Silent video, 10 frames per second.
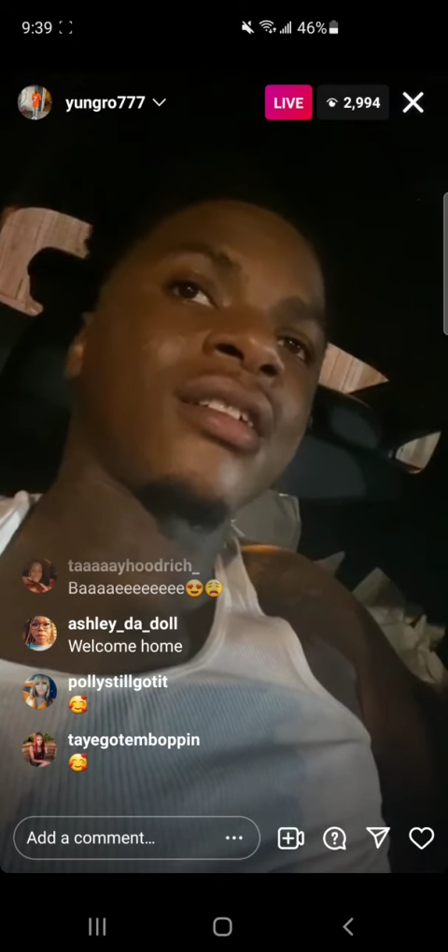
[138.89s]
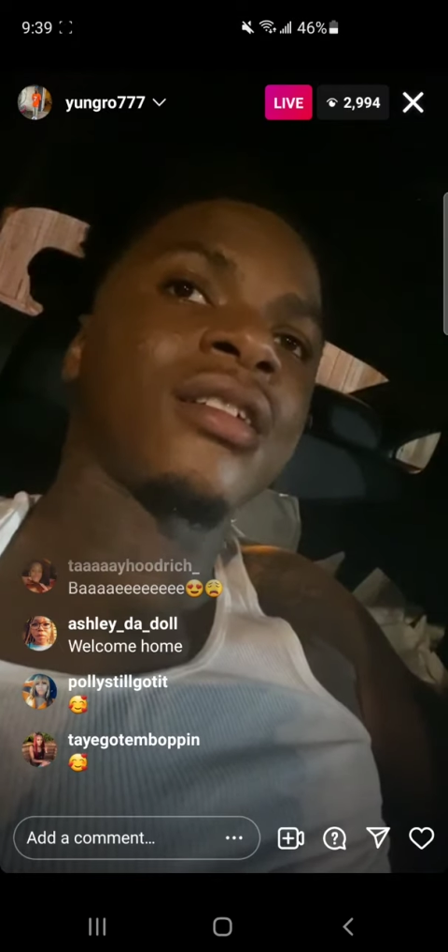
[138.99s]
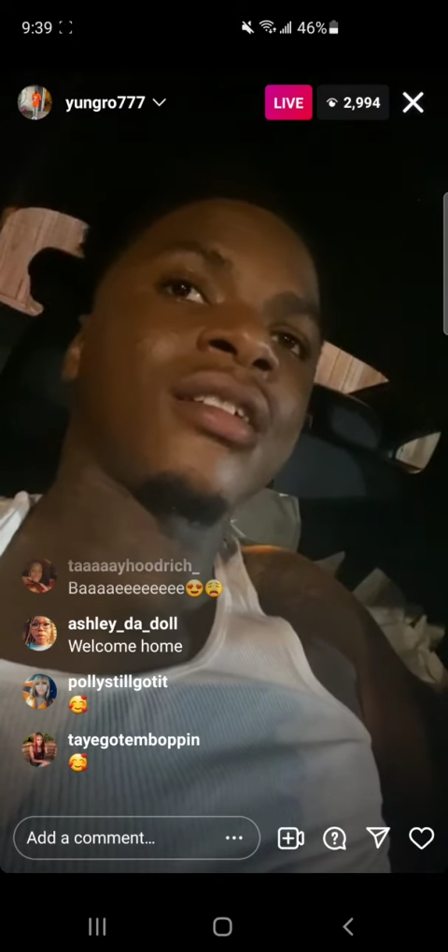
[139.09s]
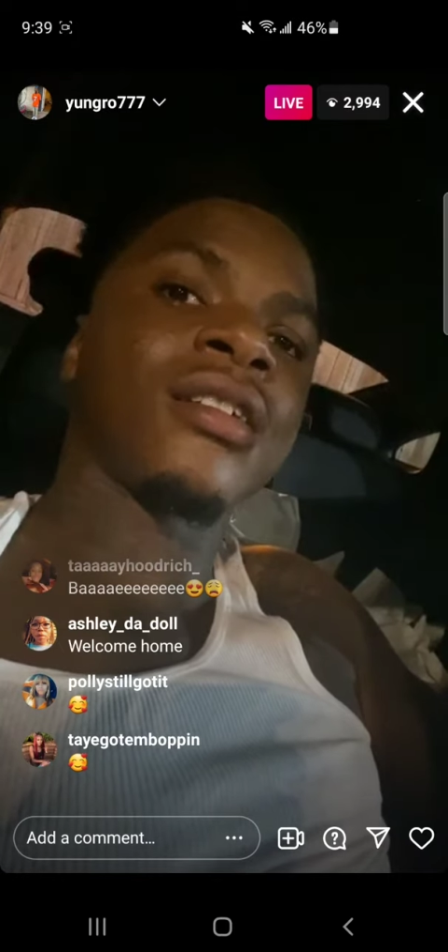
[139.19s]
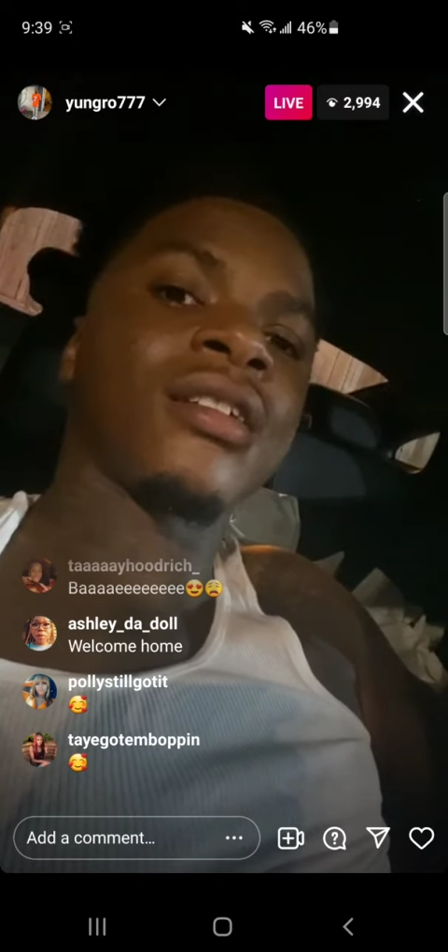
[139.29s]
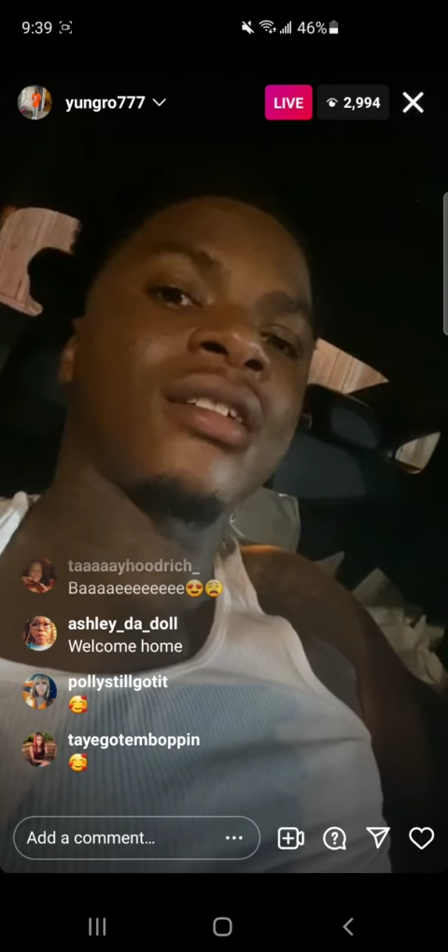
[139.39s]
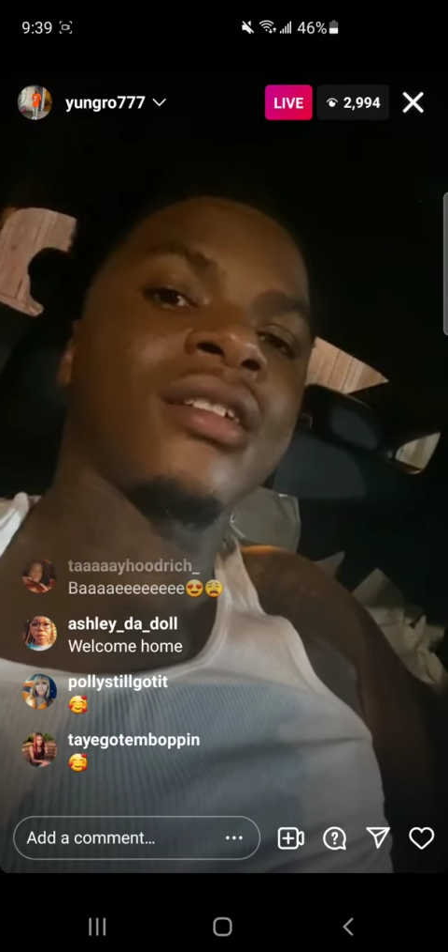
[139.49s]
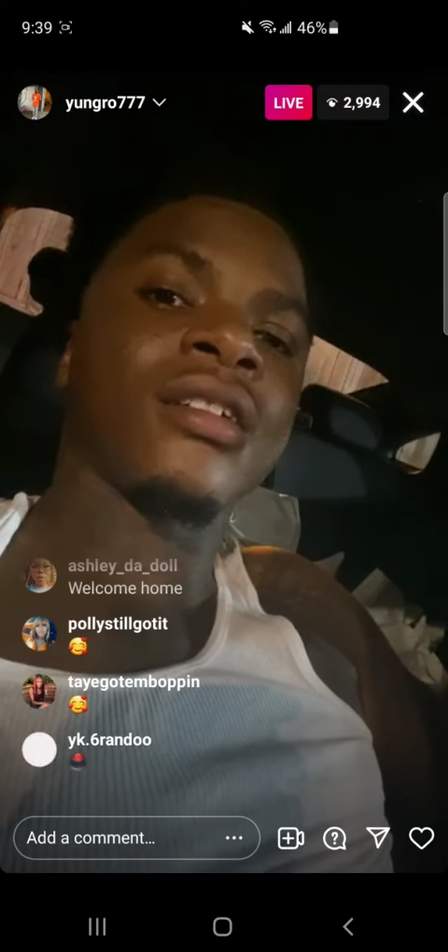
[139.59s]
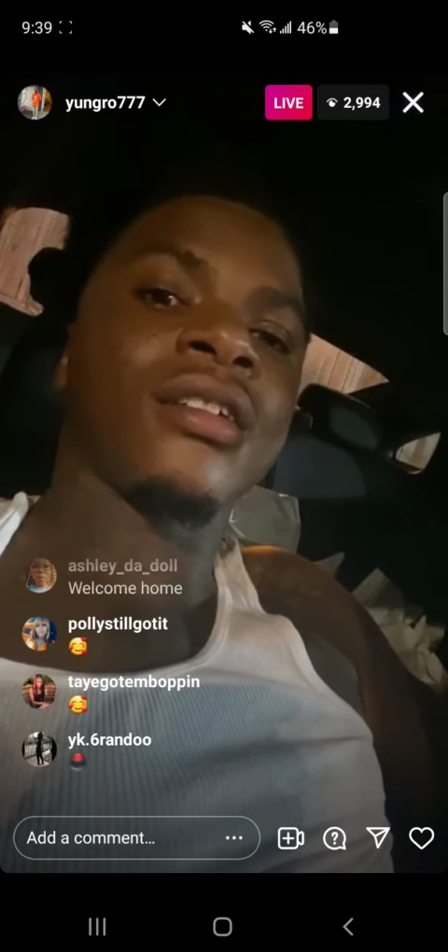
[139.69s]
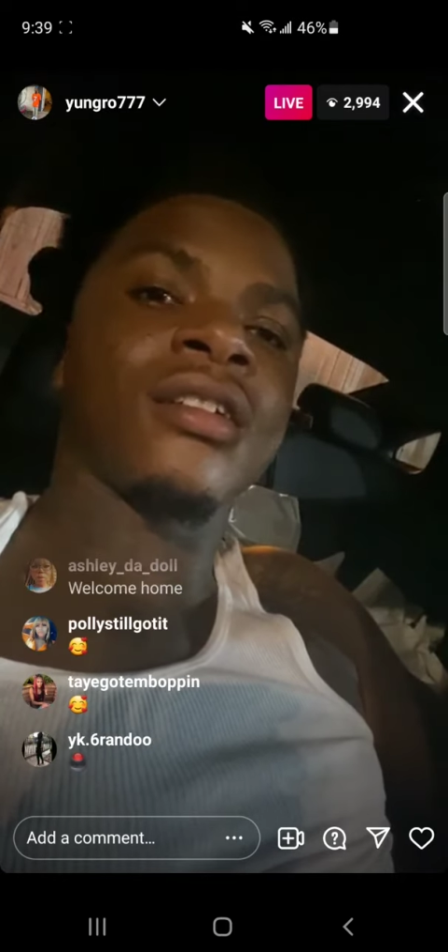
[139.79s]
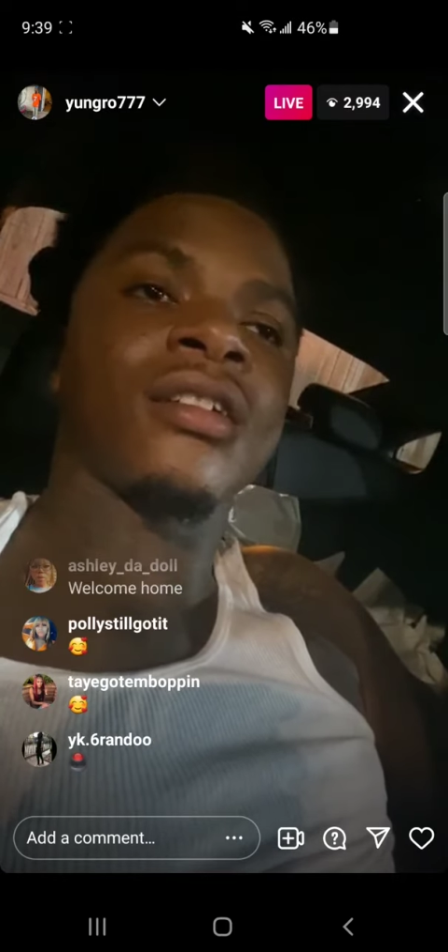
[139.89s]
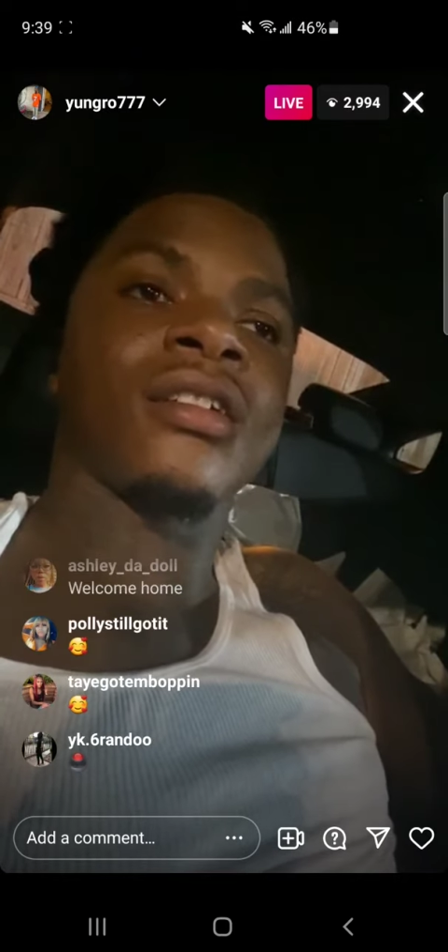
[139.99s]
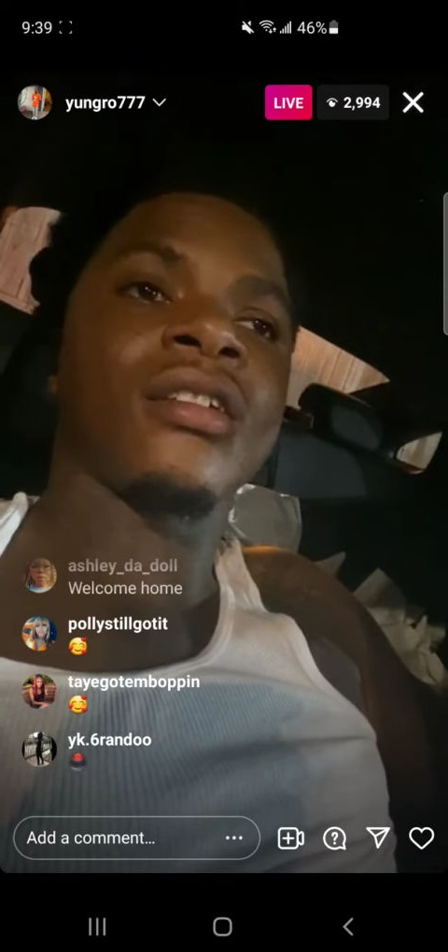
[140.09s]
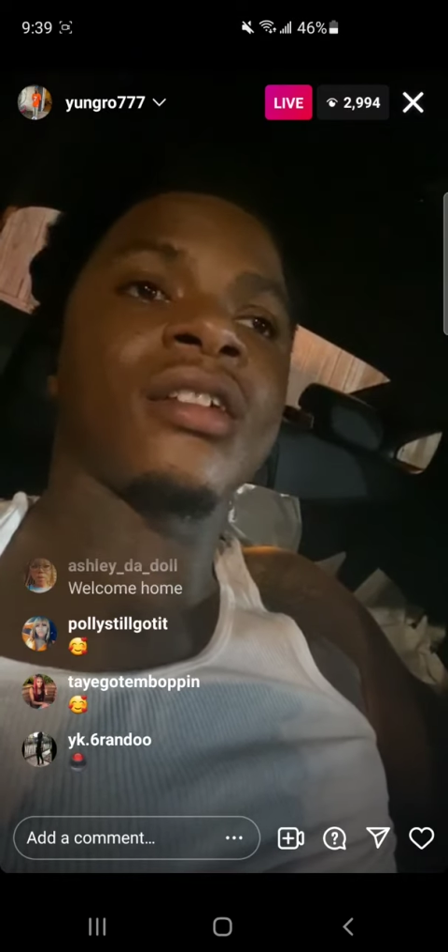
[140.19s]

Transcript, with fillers: home and do it for the love.